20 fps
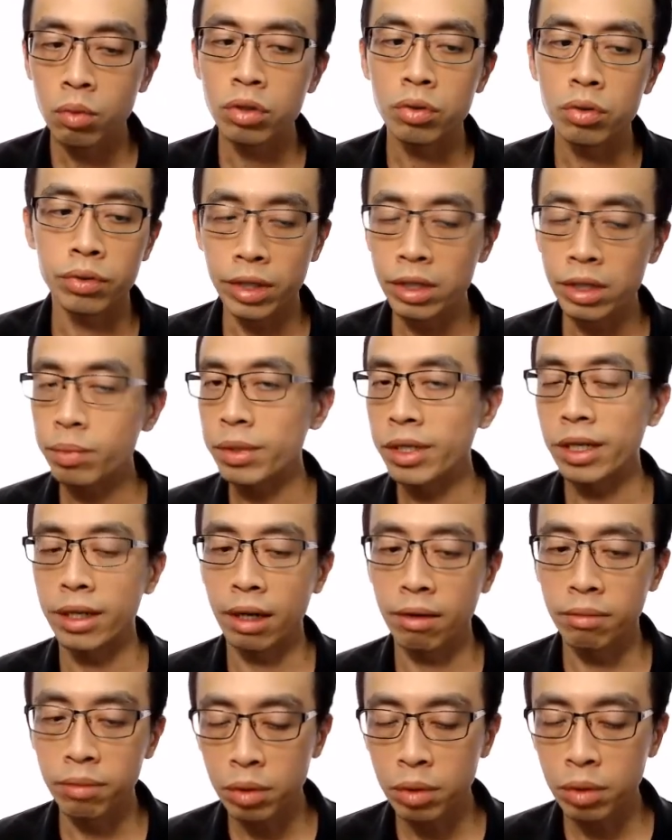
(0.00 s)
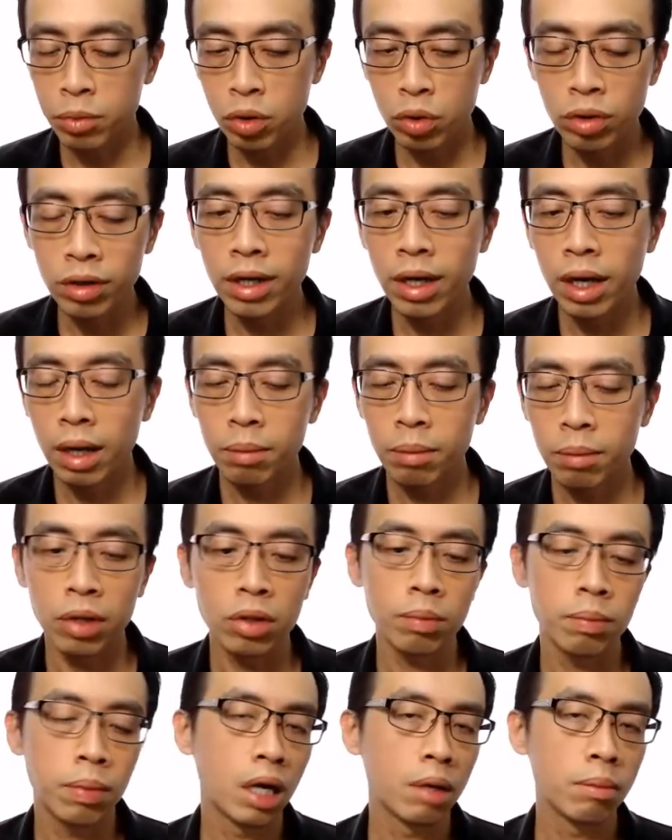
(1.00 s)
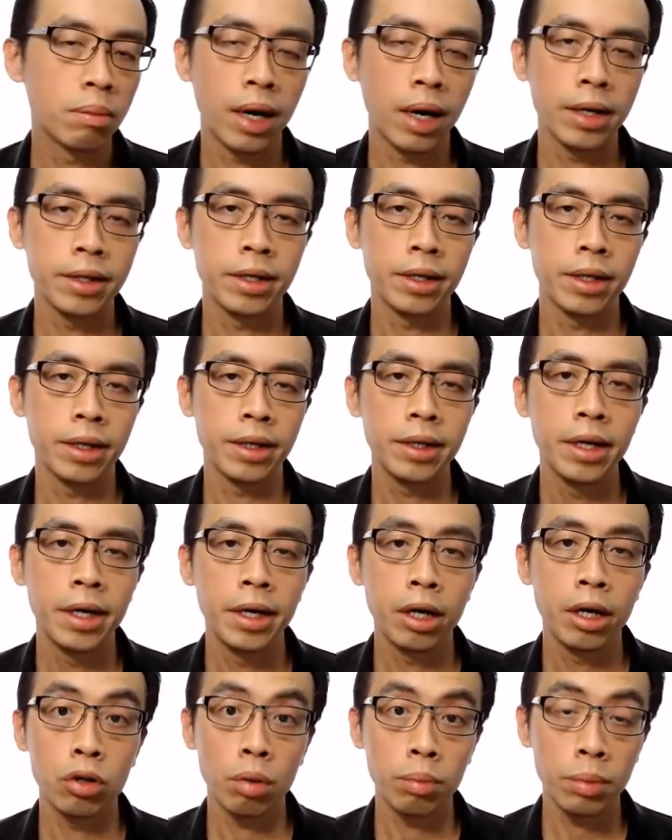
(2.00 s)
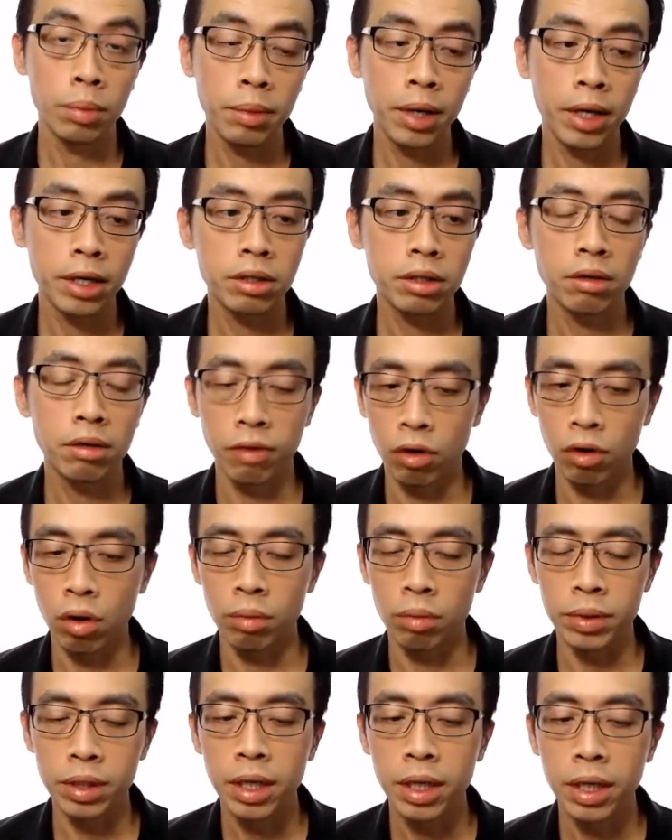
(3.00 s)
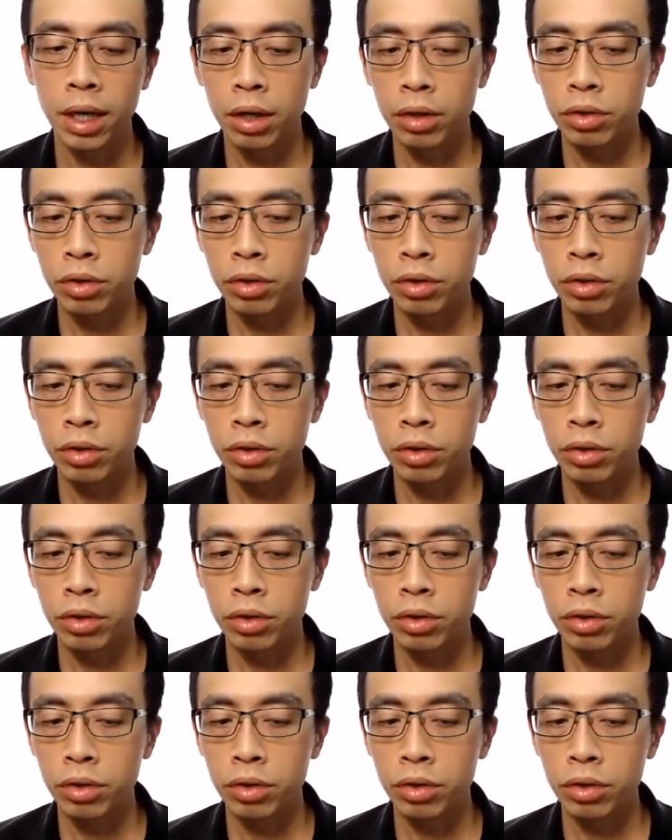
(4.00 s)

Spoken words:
which will just be the number of mole multiplied by the atomic mass for copper.